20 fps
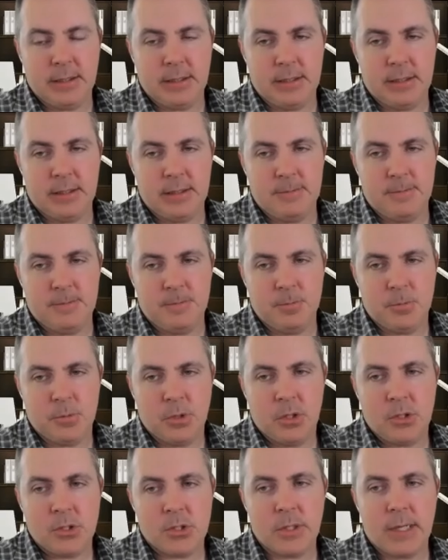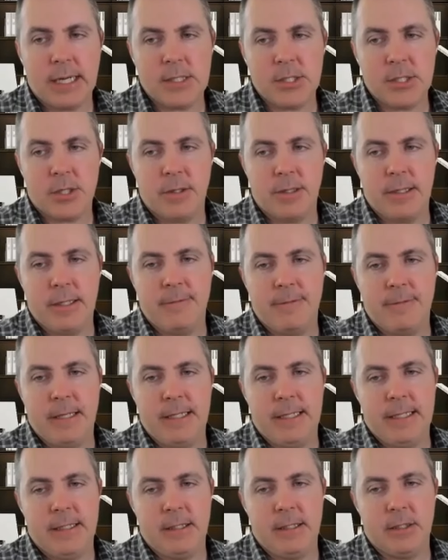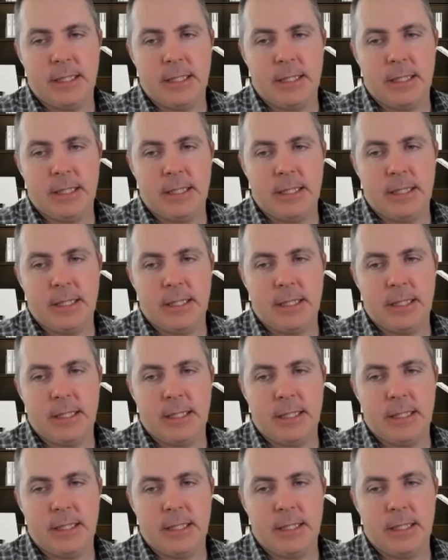so as you're innovating,